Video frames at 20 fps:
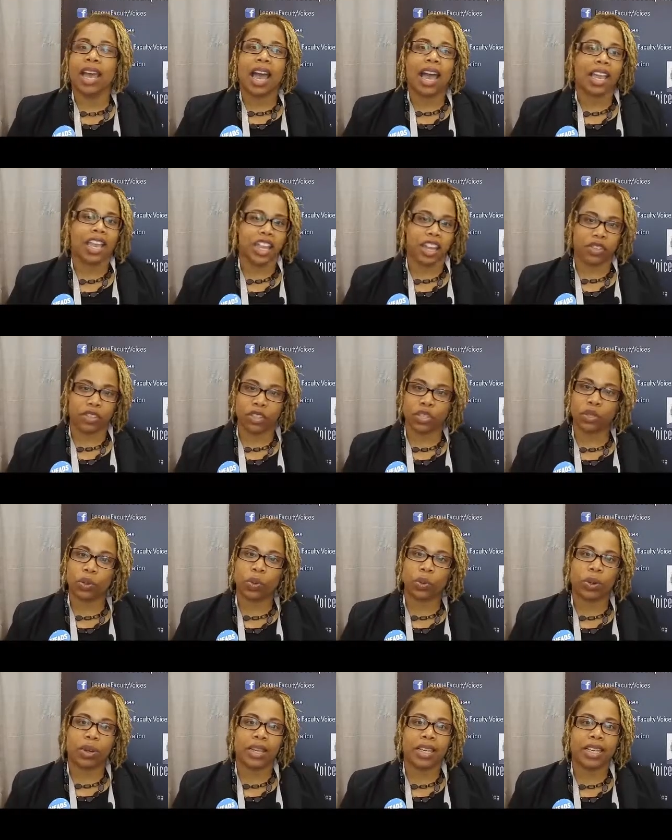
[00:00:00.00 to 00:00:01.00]
I hear the
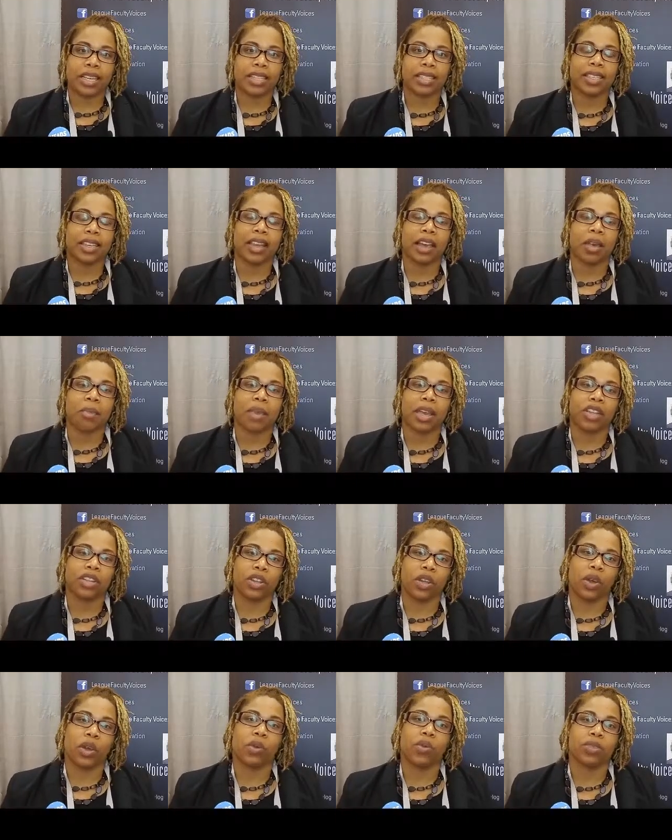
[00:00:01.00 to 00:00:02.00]
stories. Um, I
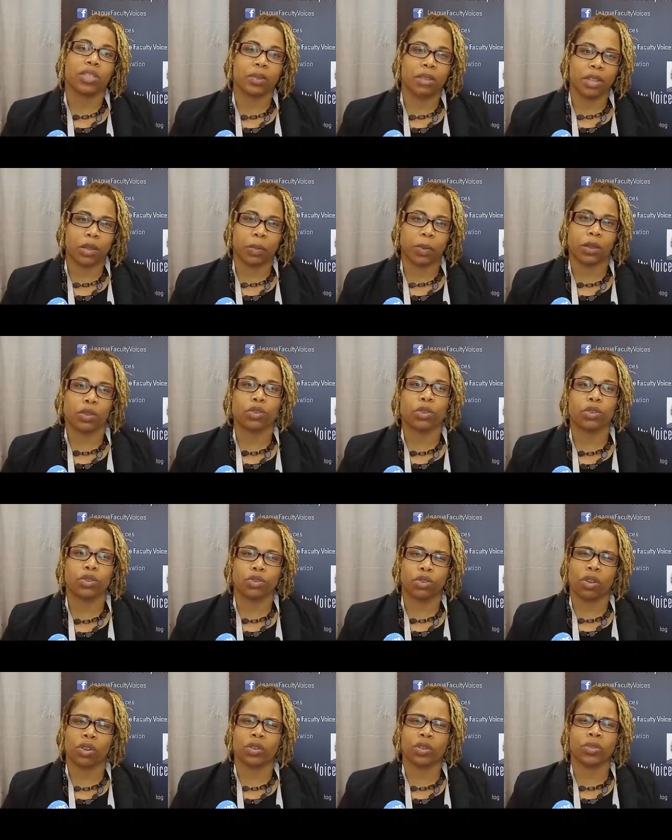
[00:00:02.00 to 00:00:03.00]
know some of the personal
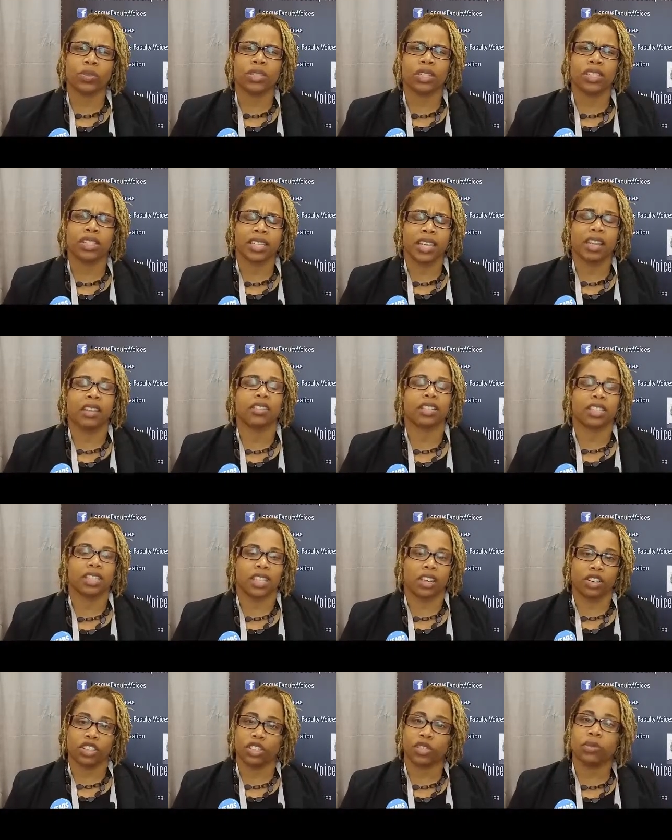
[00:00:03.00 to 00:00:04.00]
struggles and
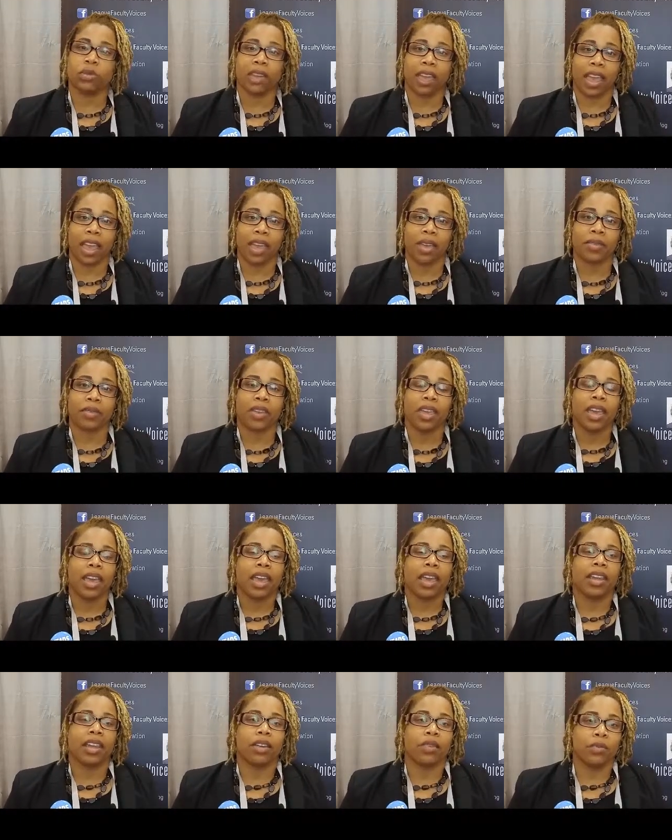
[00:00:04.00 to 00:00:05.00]
challenges that our students have,
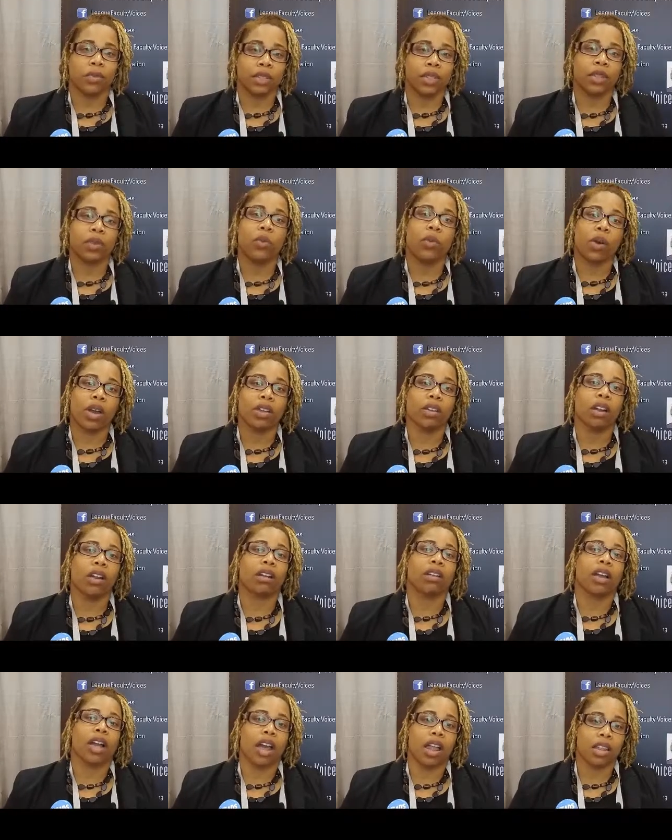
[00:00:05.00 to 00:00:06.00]
and I really want
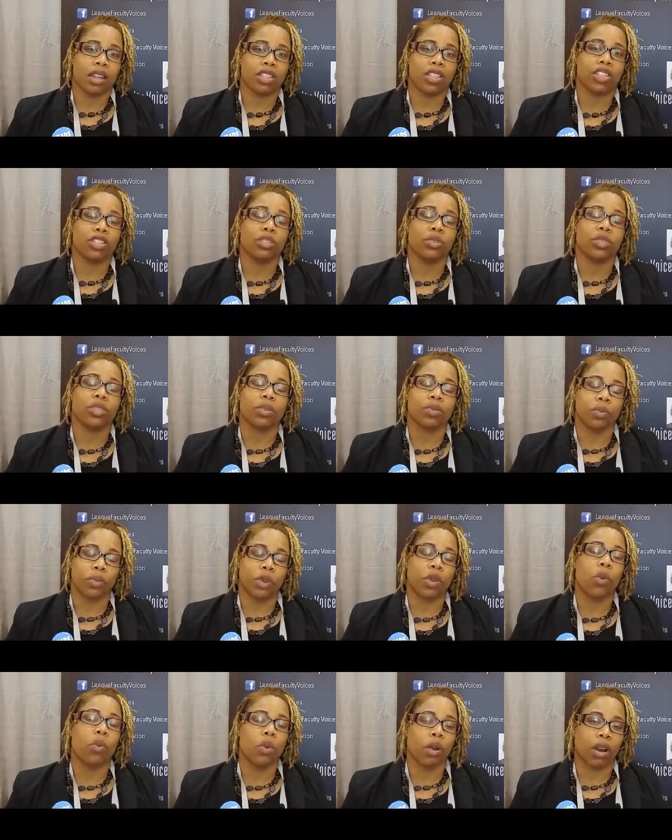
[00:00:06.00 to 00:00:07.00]
our college to do
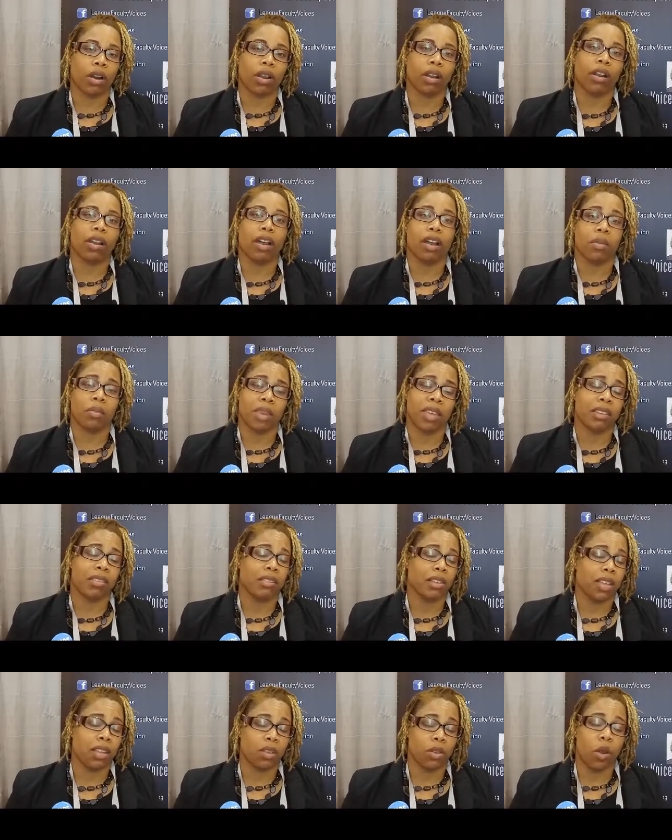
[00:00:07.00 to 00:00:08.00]
some real work um,
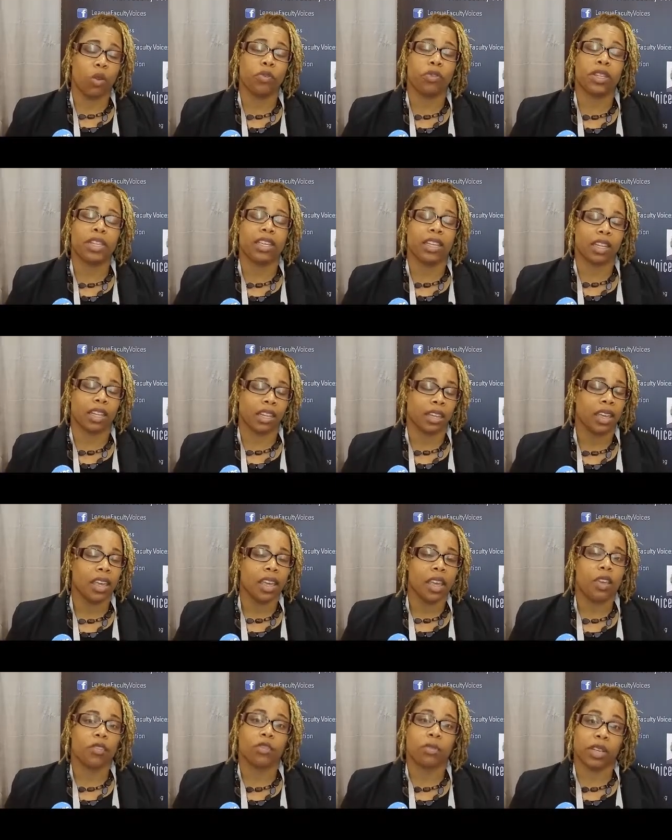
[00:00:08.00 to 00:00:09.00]
and, and, hopefully getting
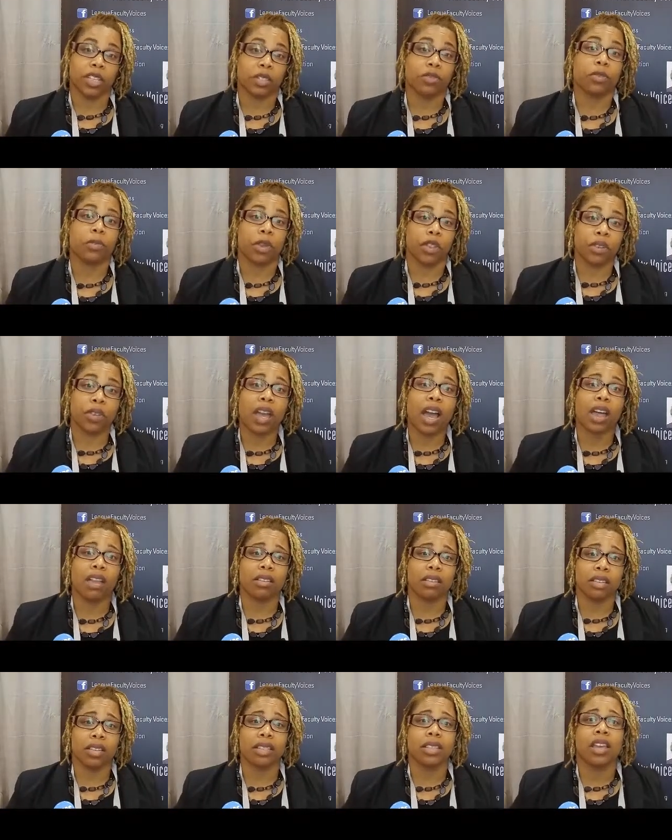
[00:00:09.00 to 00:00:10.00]
information from other
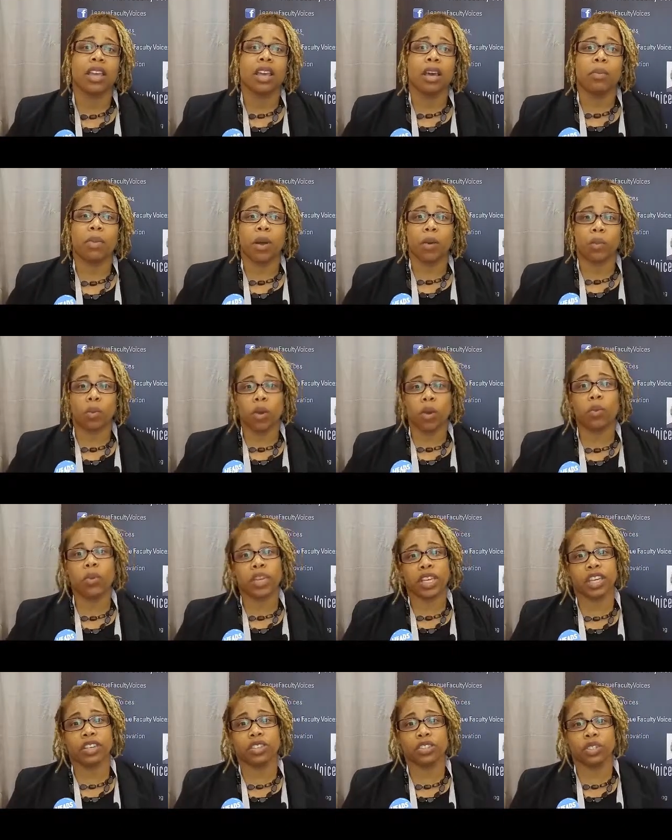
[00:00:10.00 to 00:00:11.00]
colleges about what
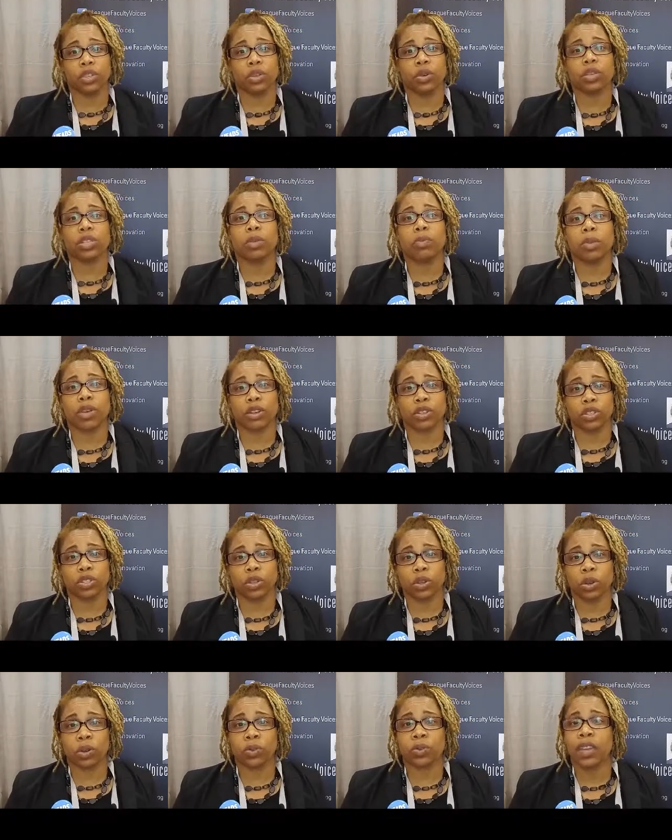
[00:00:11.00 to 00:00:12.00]
we can do to better
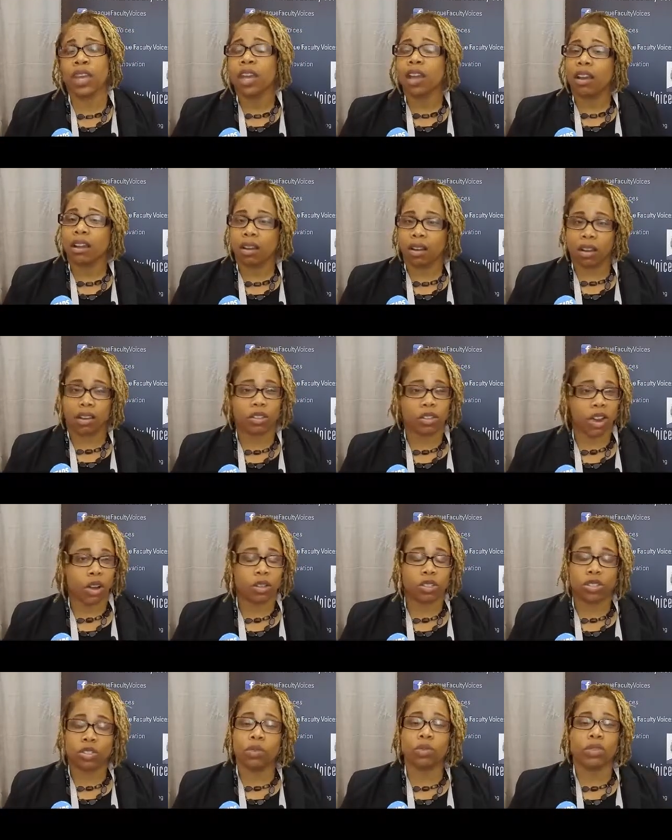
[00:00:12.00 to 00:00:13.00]
serve our, our,
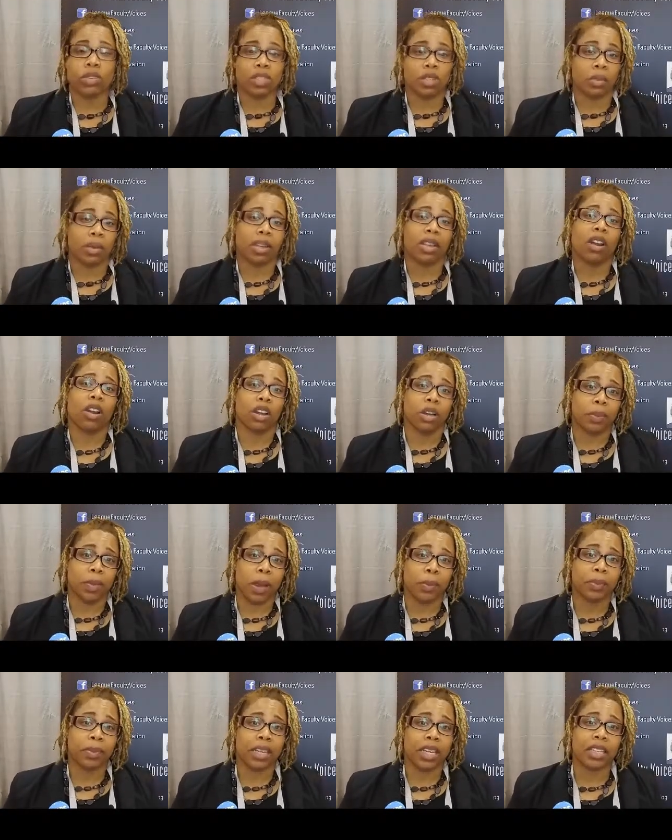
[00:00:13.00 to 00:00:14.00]
our students, the minority
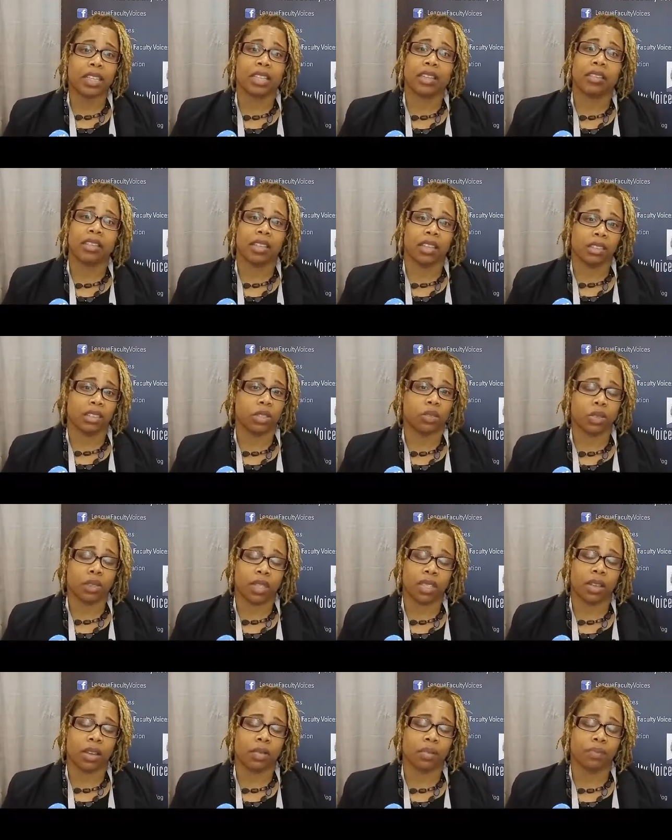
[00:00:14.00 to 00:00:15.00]
population, the under
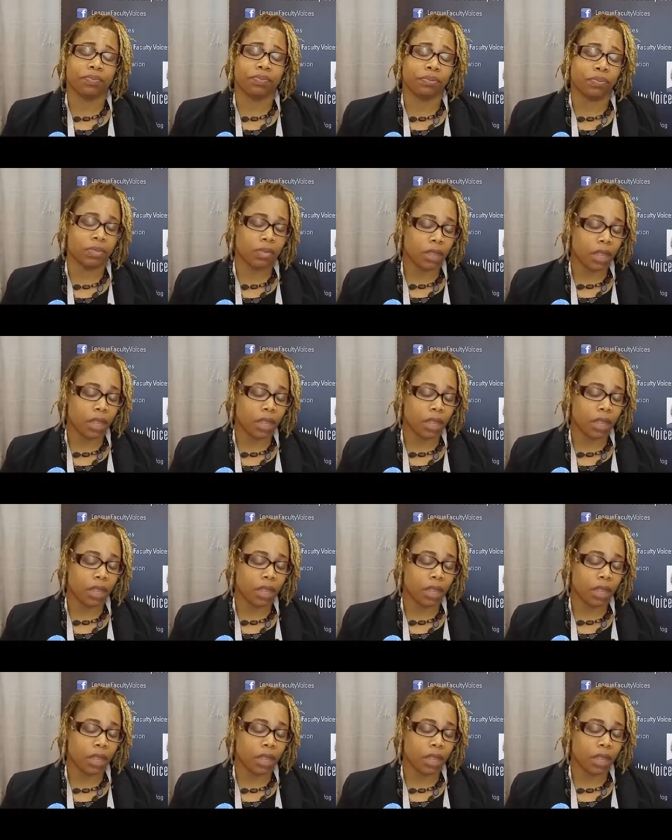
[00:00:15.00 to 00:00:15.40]
the um,